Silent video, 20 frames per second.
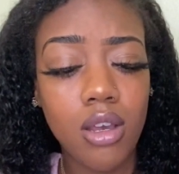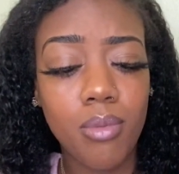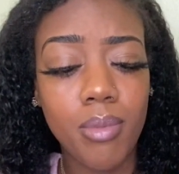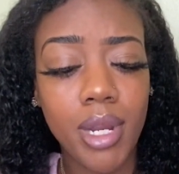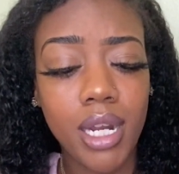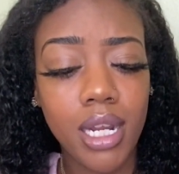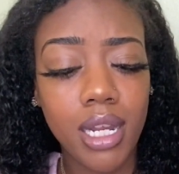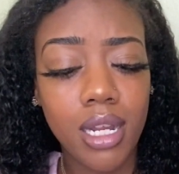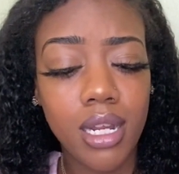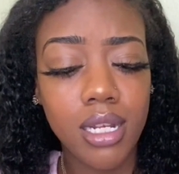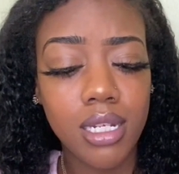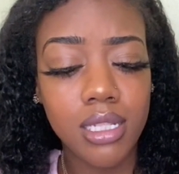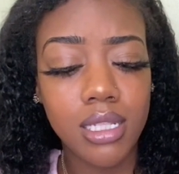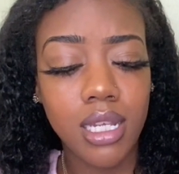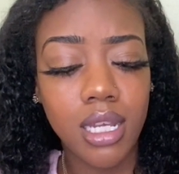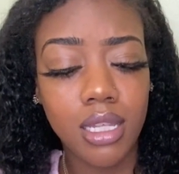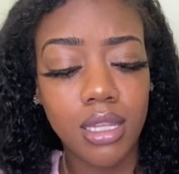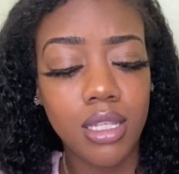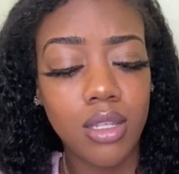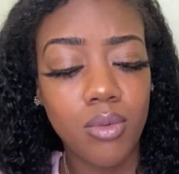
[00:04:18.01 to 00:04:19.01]
Braiding hair is
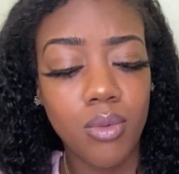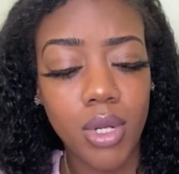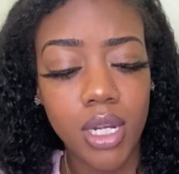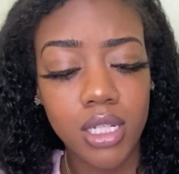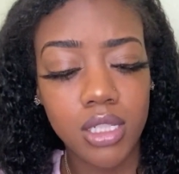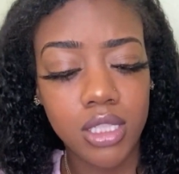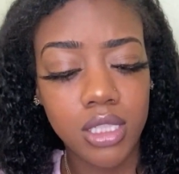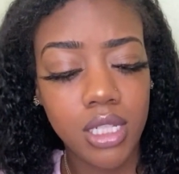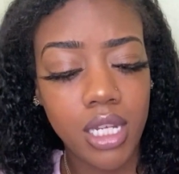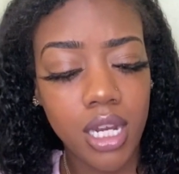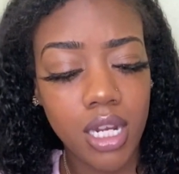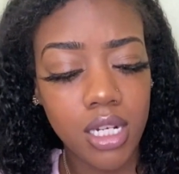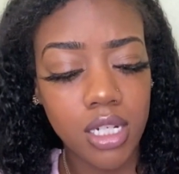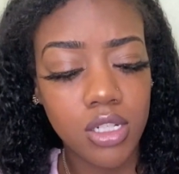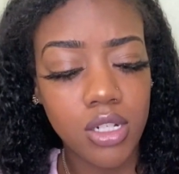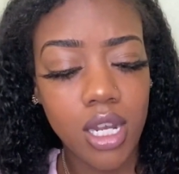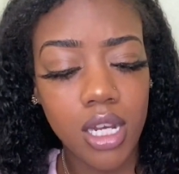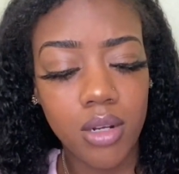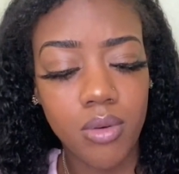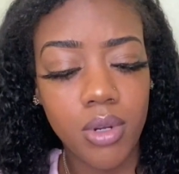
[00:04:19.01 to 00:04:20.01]
like the worst hair to
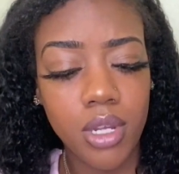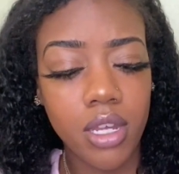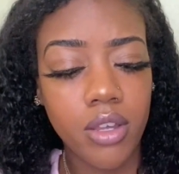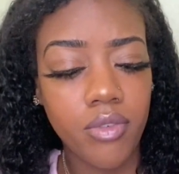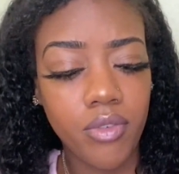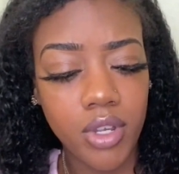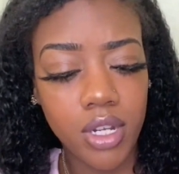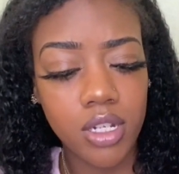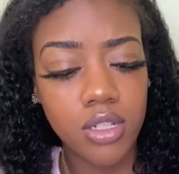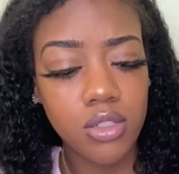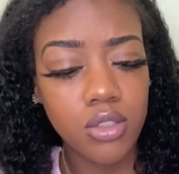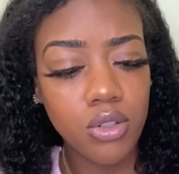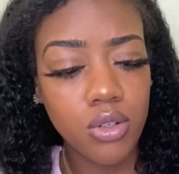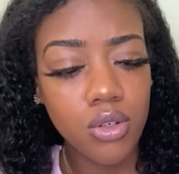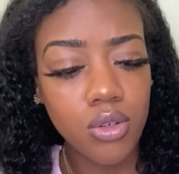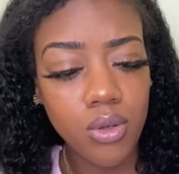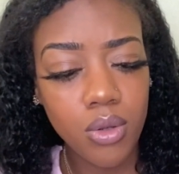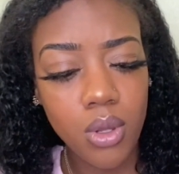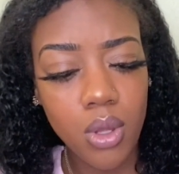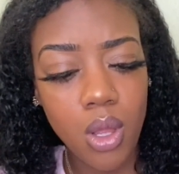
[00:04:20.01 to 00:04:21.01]
try to run your fingers
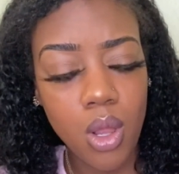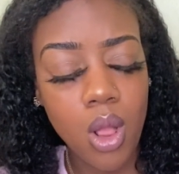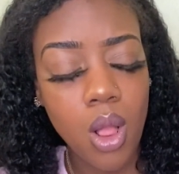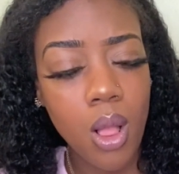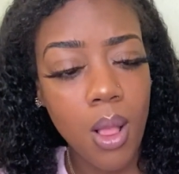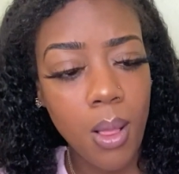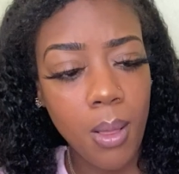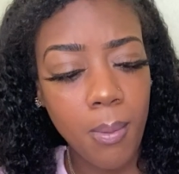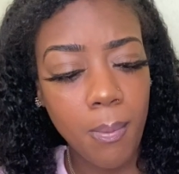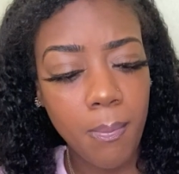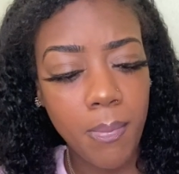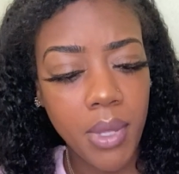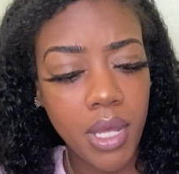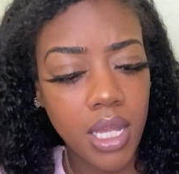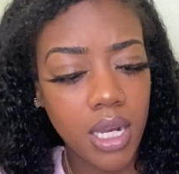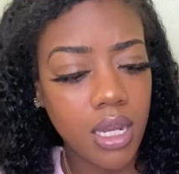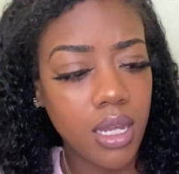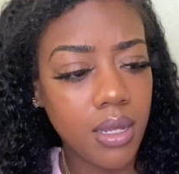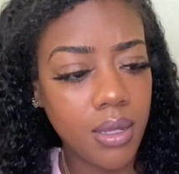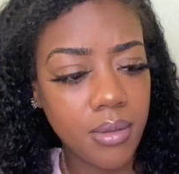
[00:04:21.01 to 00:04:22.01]
through, but
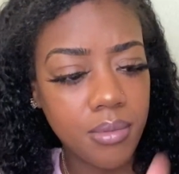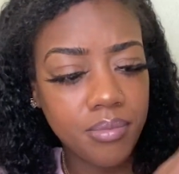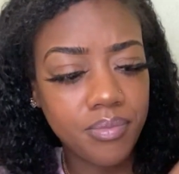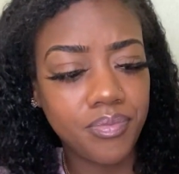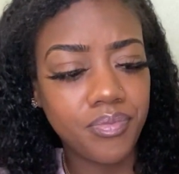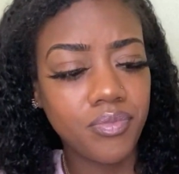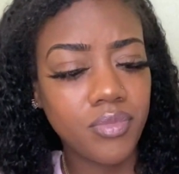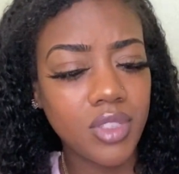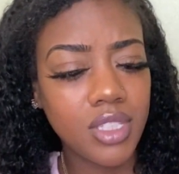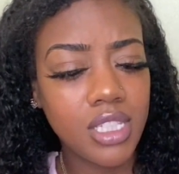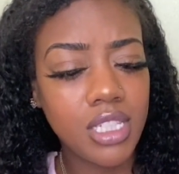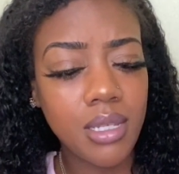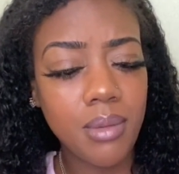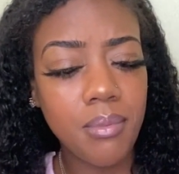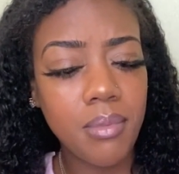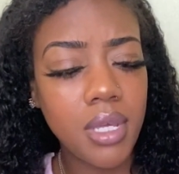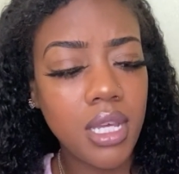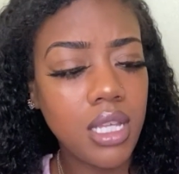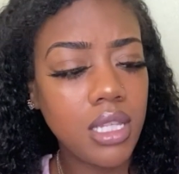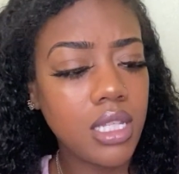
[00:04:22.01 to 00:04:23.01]
to
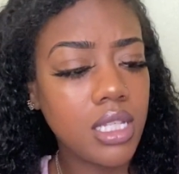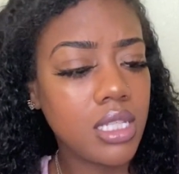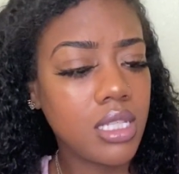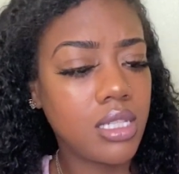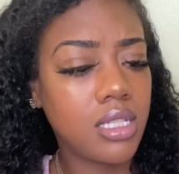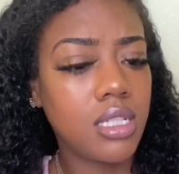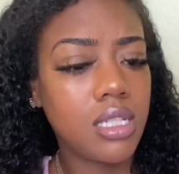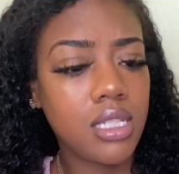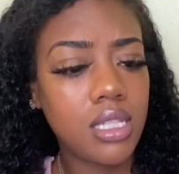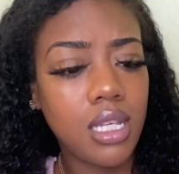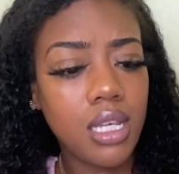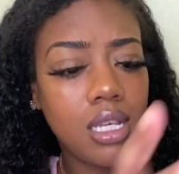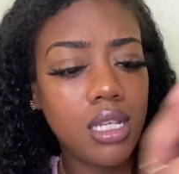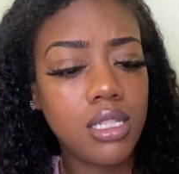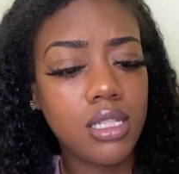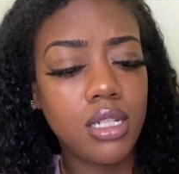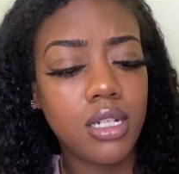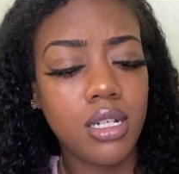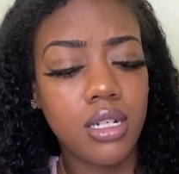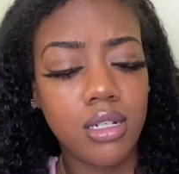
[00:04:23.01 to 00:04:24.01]
me this is just the
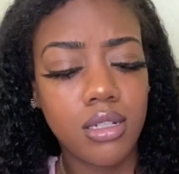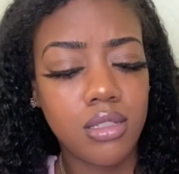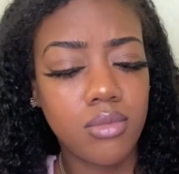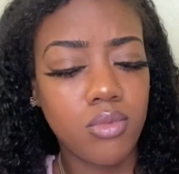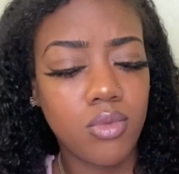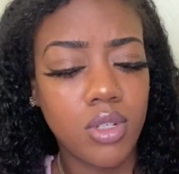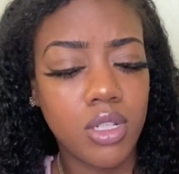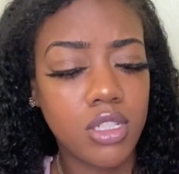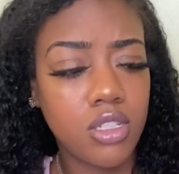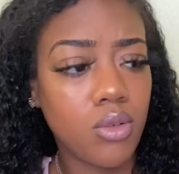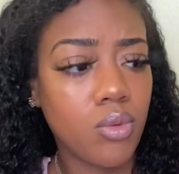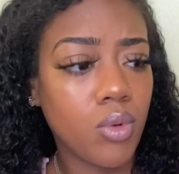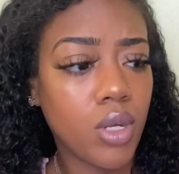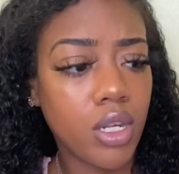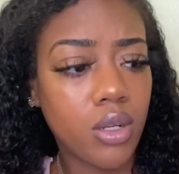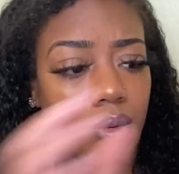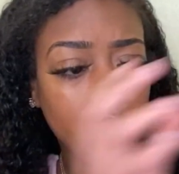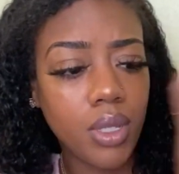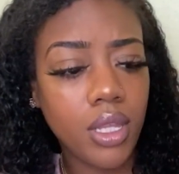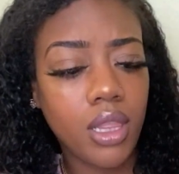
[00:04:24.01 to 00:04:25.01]
easier one to work
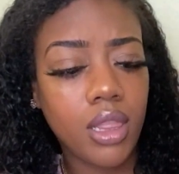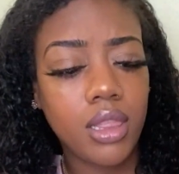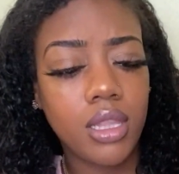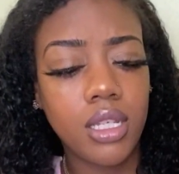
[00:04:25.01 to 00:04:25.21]
with.